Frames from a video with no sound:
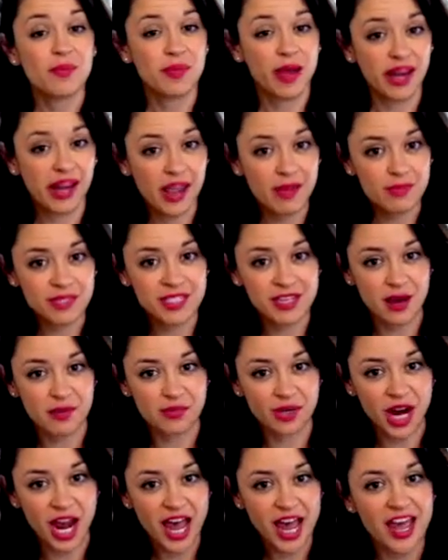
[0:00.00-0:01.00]
my name's
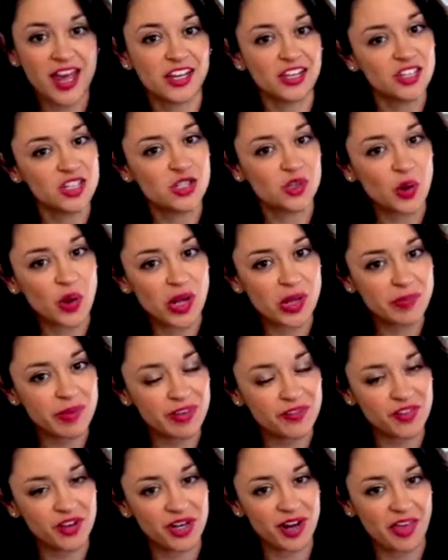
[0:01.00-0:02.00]
Deborah, and you're joining
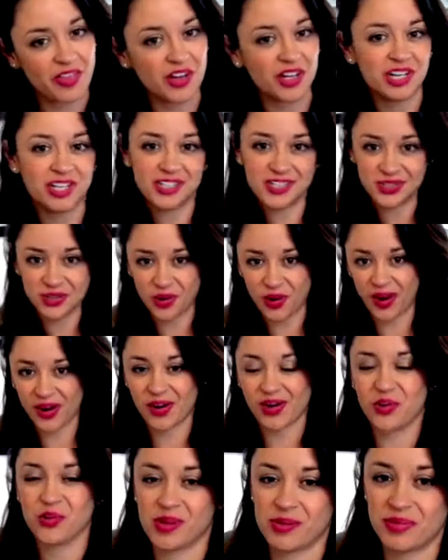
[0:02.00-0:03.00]
me for another
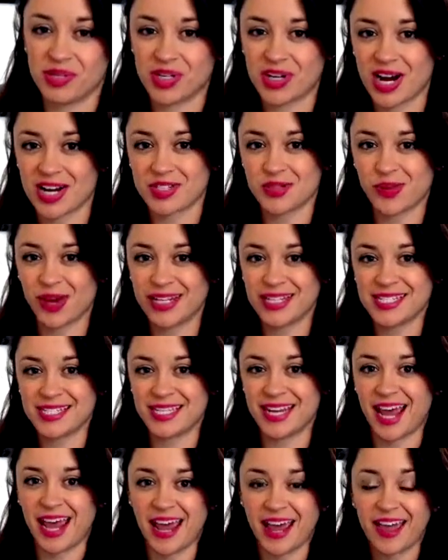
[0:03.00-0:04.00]
historical Women Crush
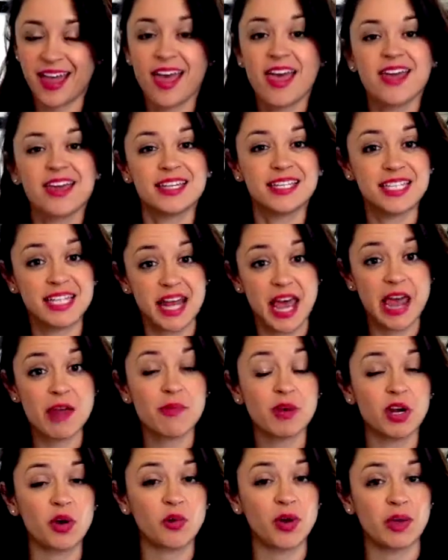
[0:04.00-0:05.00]
Wednesday. Today,
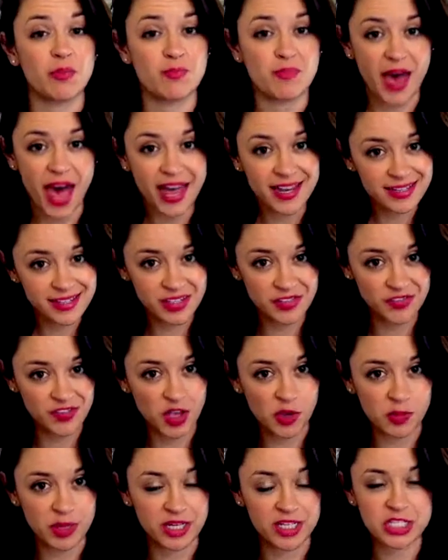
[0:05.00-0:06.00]
we're going back to the
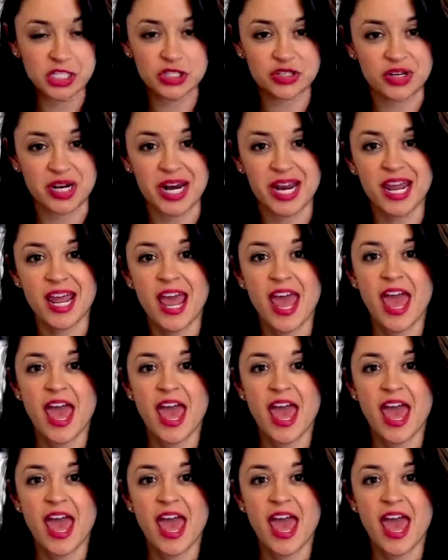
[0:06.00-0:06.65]
film industry.